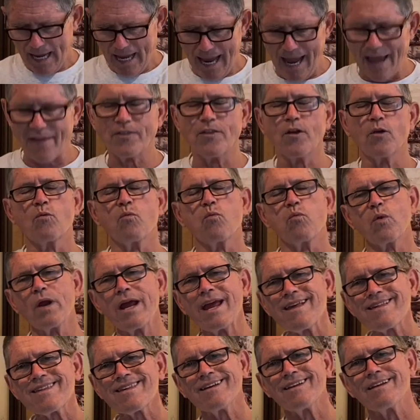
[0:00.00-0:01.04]
And the
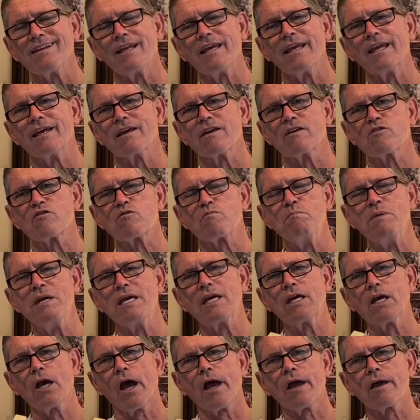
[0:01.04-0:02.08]
reason is
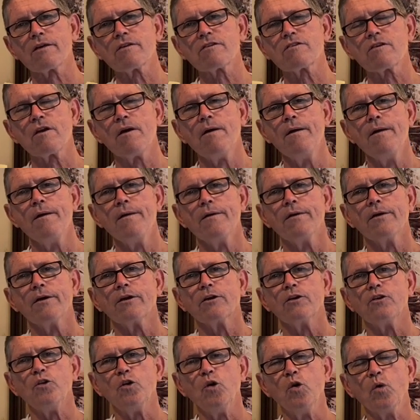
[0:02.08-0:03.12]
because
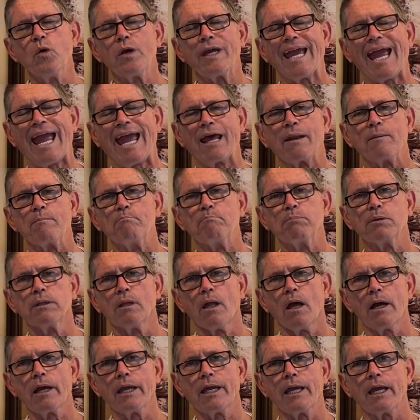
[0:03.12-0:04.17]
you can
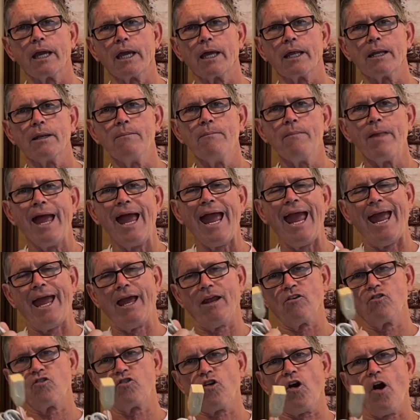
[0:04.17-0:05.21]
plug in
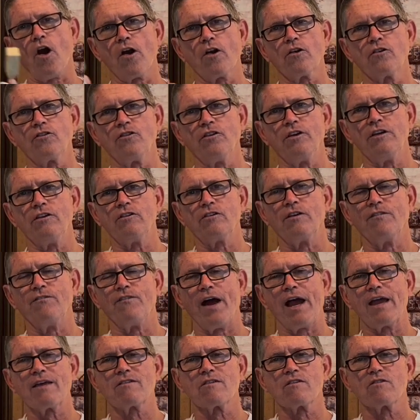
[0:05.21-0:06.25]
and charge these
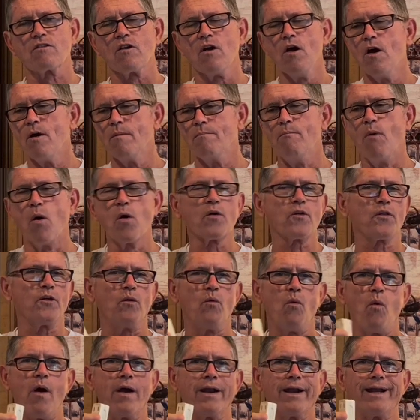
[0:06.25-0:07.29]
devices more
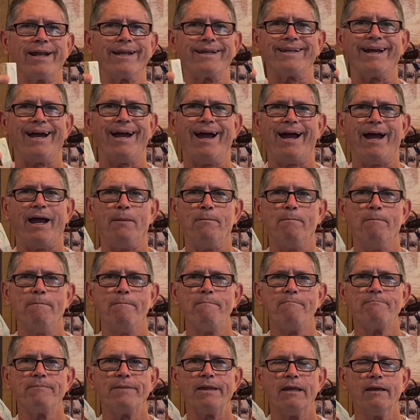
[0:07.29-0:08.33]
than one at a time.
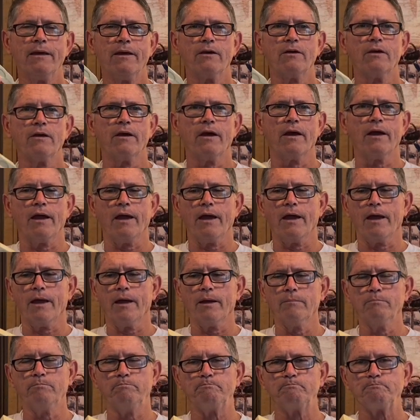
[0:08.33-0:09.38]

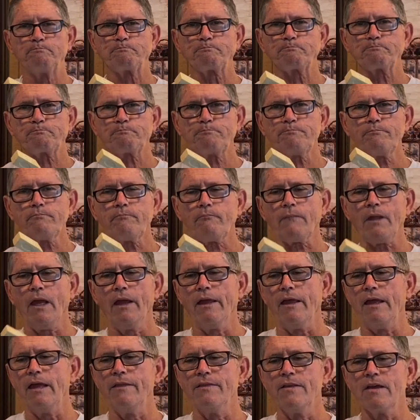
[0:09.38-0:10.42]

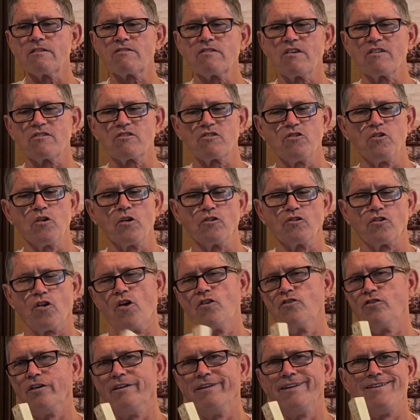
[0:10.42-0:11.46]
In this instance, you can
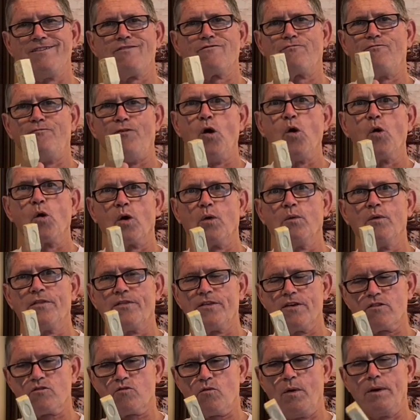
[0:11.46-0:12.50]
charge at least 4 with
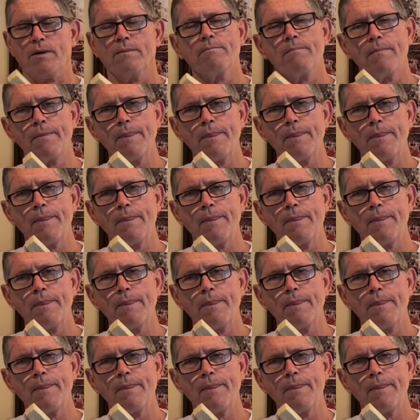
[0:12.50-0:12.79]
this one.